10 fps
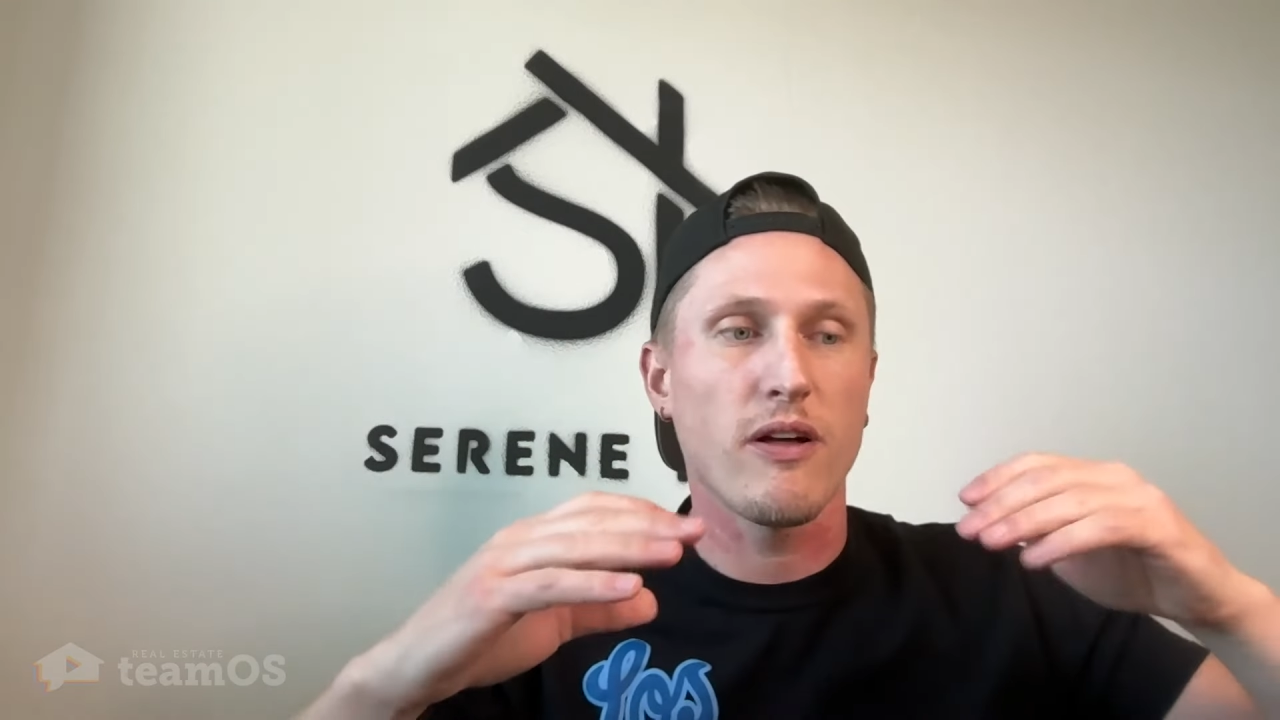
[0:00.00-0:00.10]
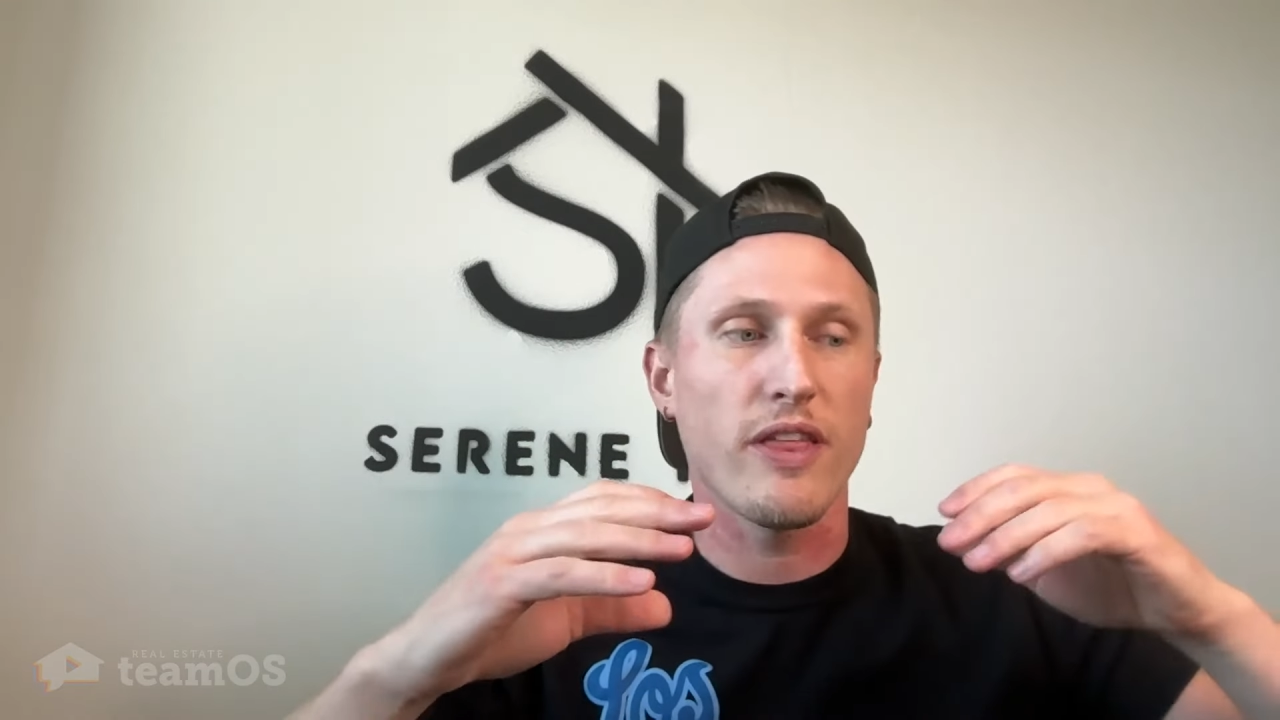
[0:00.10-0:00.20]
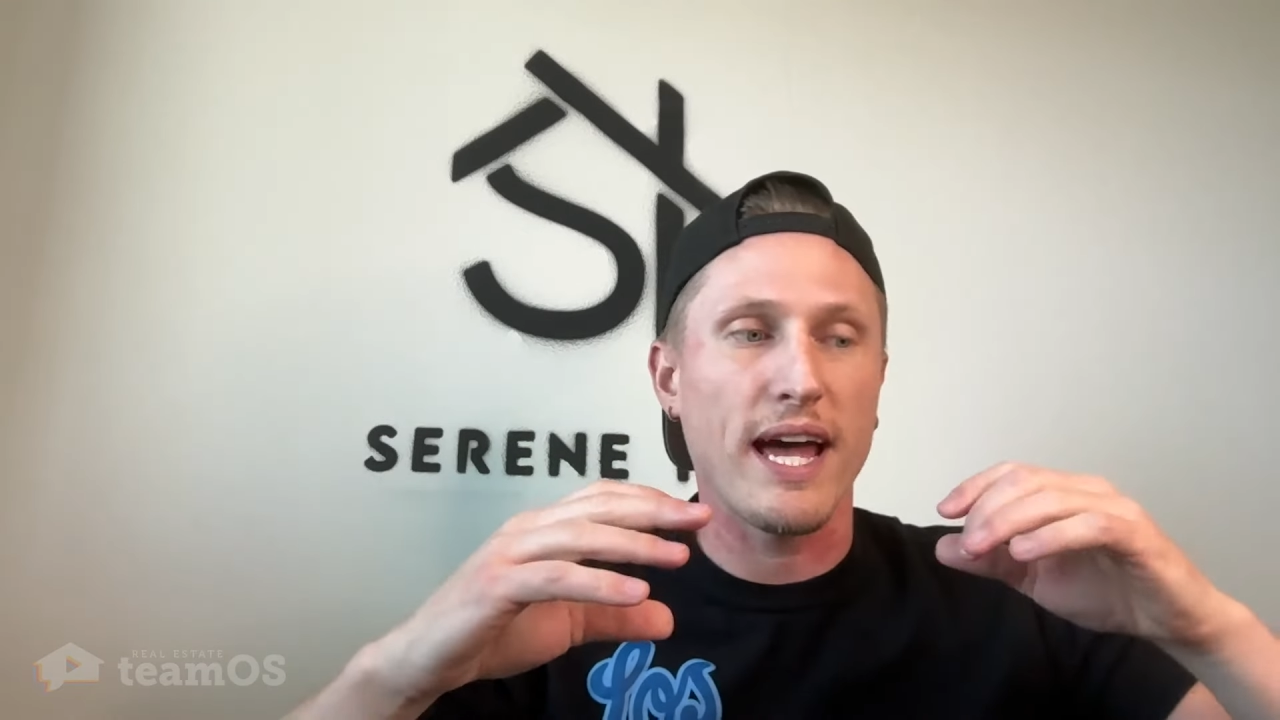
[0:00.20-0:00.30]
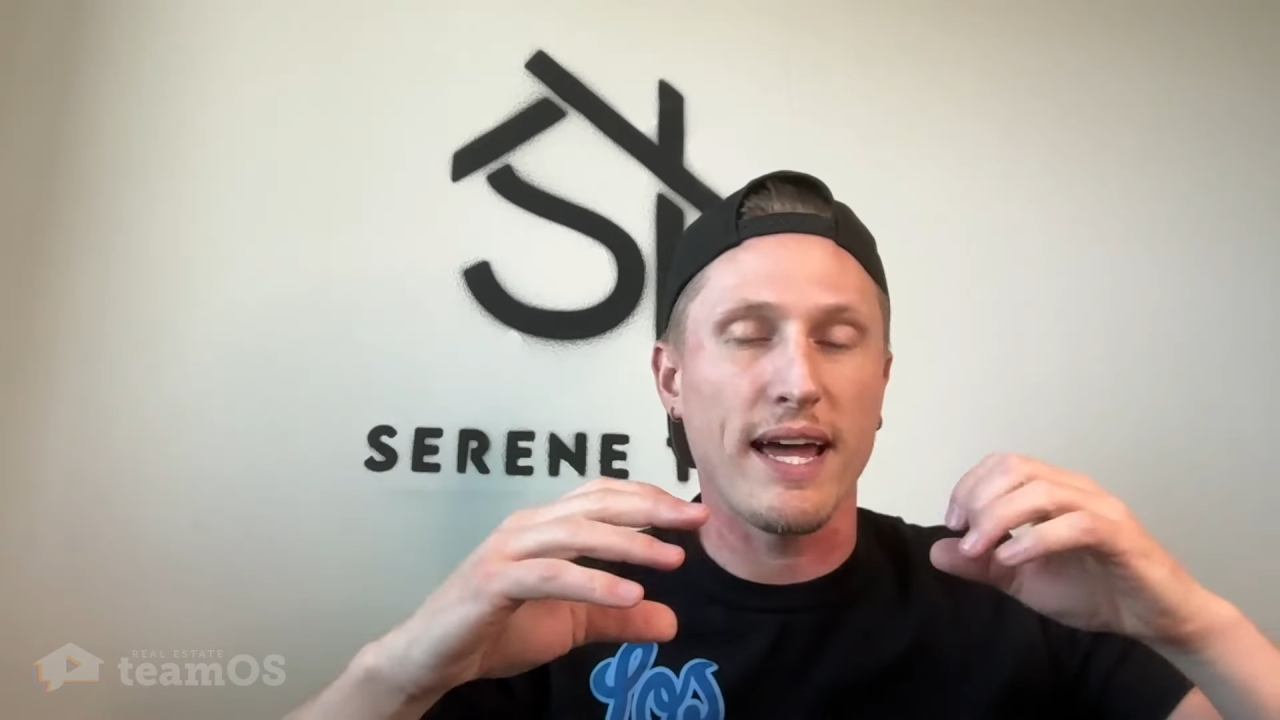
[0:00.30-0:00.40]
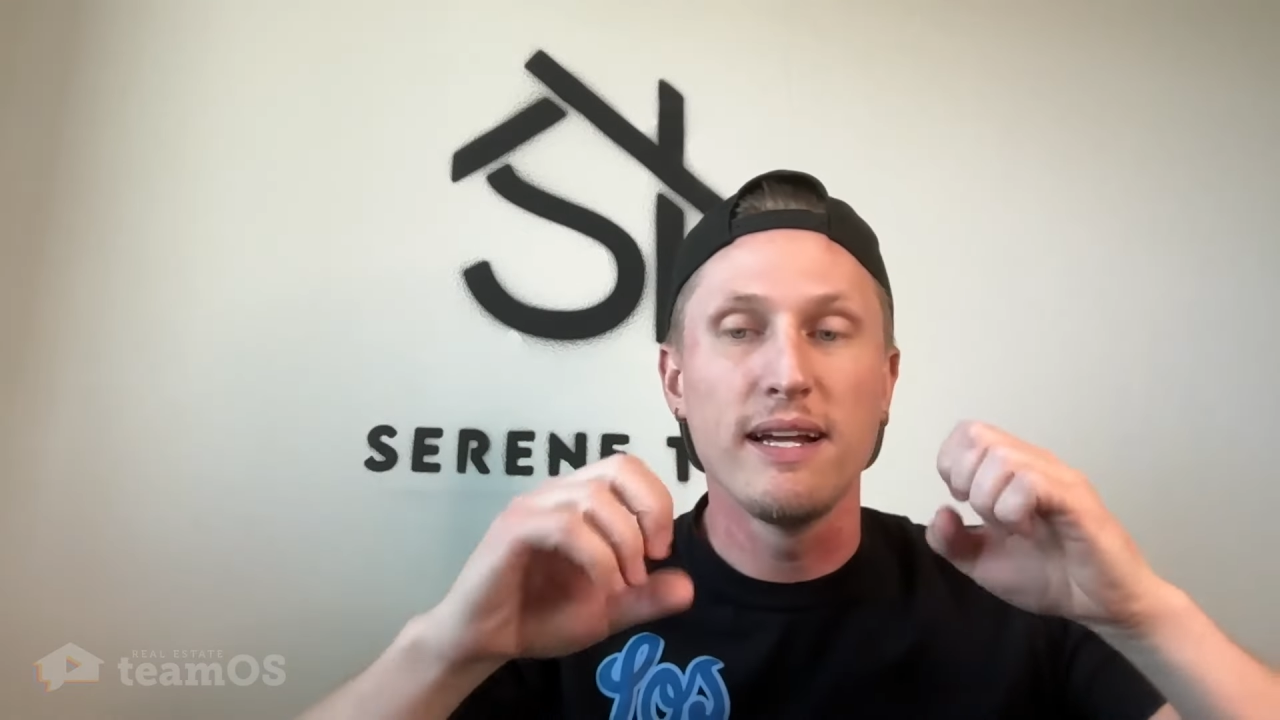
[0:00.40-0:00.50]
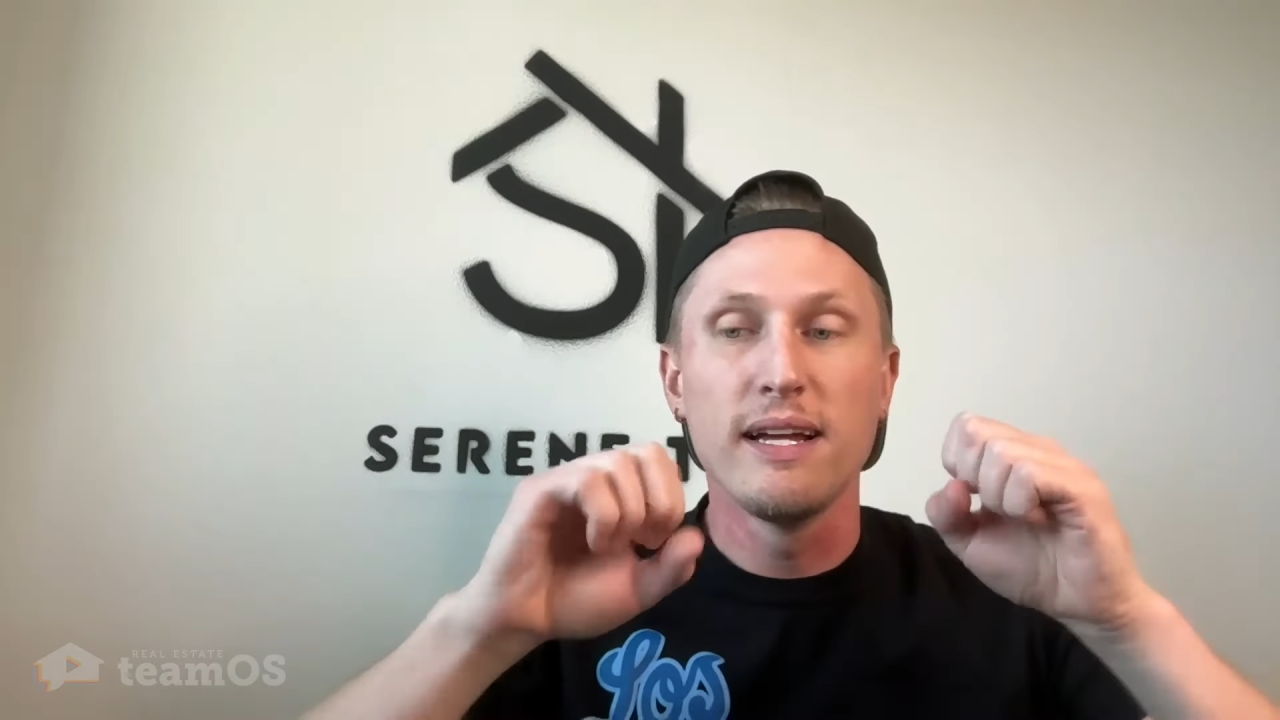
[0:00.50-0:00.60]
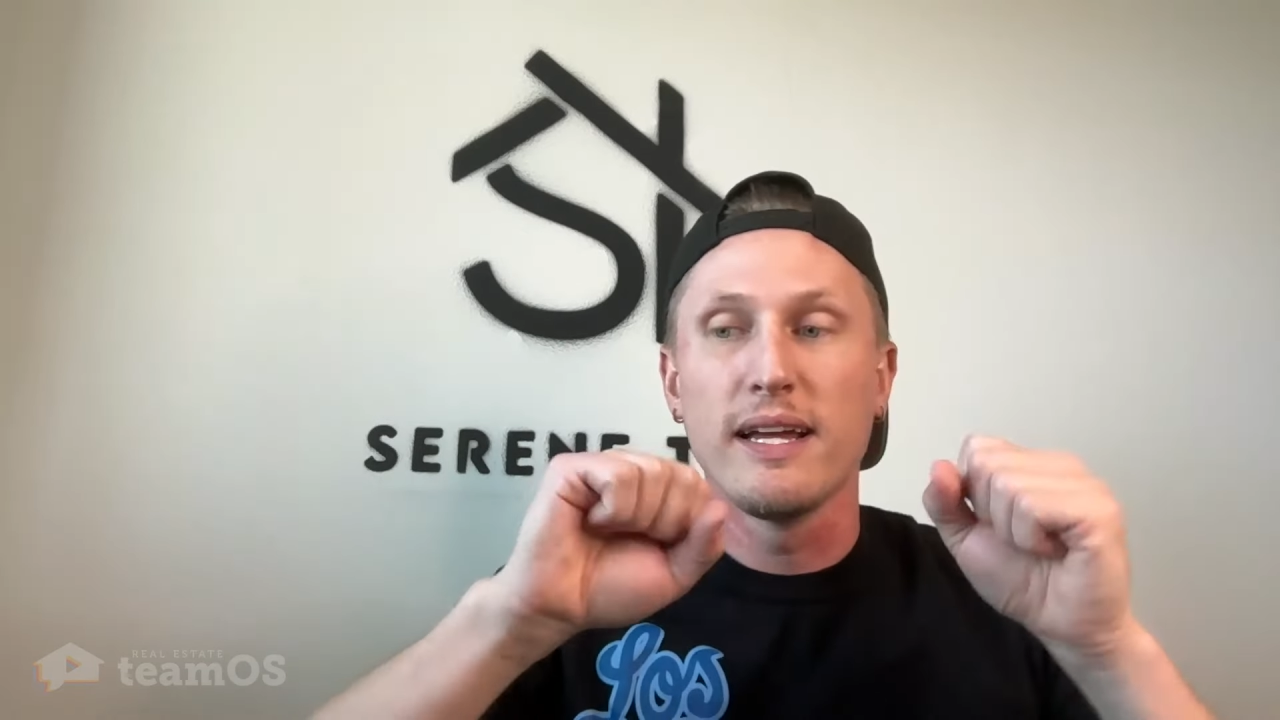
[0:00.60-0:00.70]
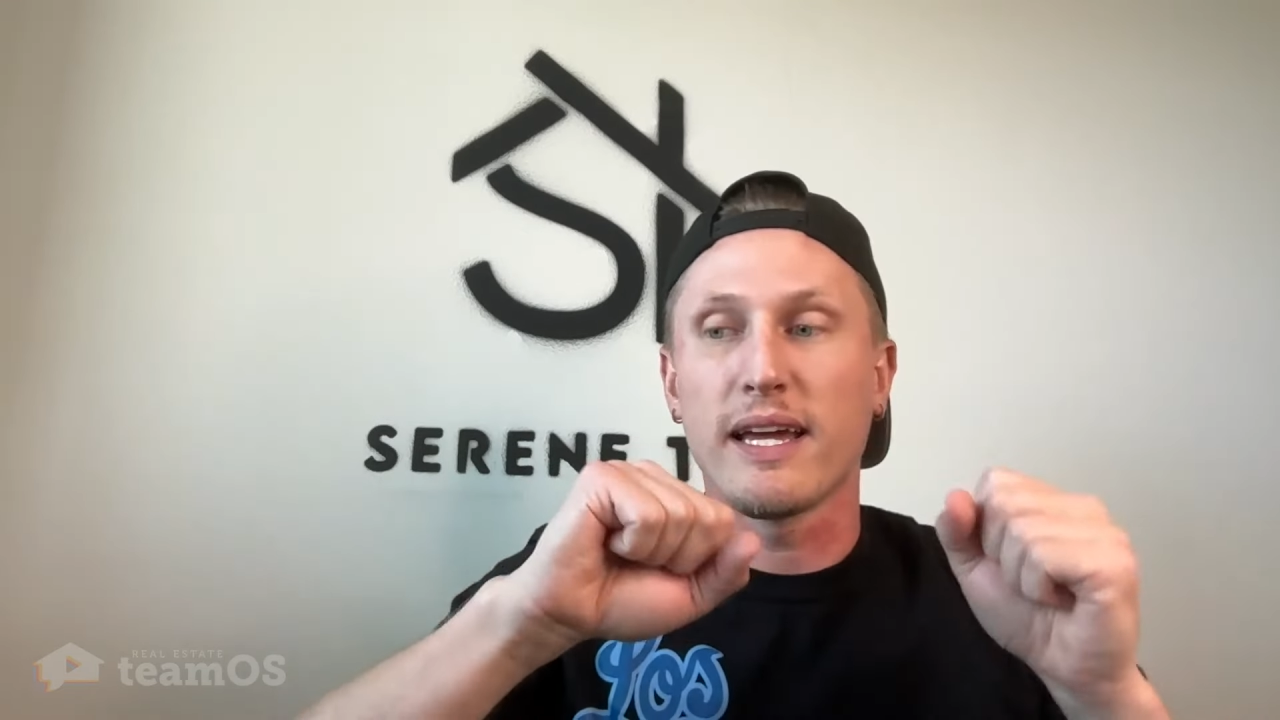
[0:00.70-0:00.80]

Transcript: all that